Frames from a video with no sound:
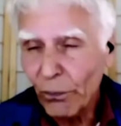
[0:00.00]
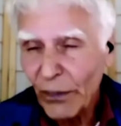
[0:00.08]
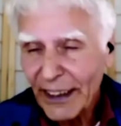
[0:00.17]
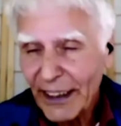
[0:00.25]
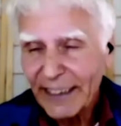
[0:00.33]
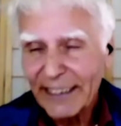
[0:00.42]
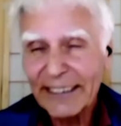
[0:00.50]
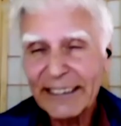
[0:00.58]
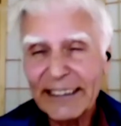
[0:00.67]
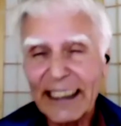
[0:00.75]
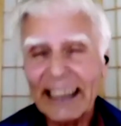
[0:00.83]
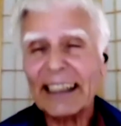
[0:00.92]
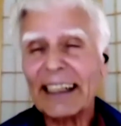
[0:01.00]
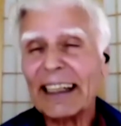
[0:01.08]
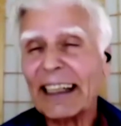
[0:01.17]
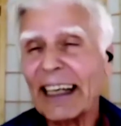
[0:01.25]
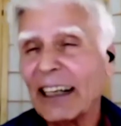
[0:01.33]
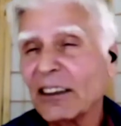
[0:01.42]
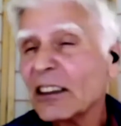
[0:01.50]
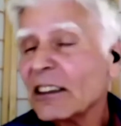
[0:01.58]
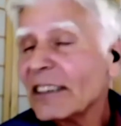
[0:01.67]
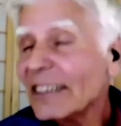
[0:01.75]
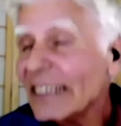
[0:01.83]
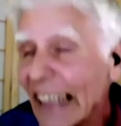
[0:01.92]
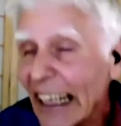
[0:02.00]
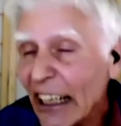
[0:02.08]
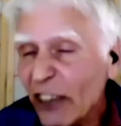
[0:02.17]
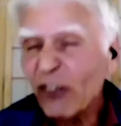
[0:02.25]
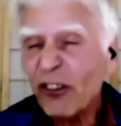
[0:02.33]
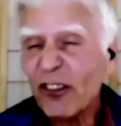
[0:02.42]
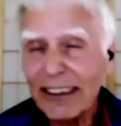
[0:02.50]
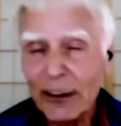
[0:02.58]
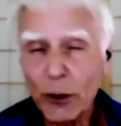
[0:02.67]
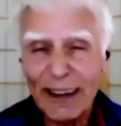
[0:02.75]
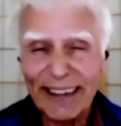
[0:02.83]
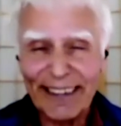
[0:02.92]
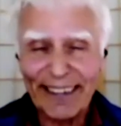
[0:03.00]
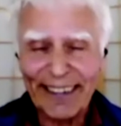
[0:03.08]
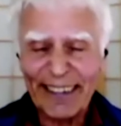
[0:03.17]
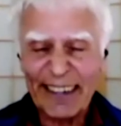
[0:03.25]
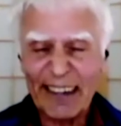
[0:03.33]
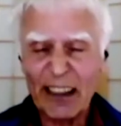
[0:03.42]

They can influence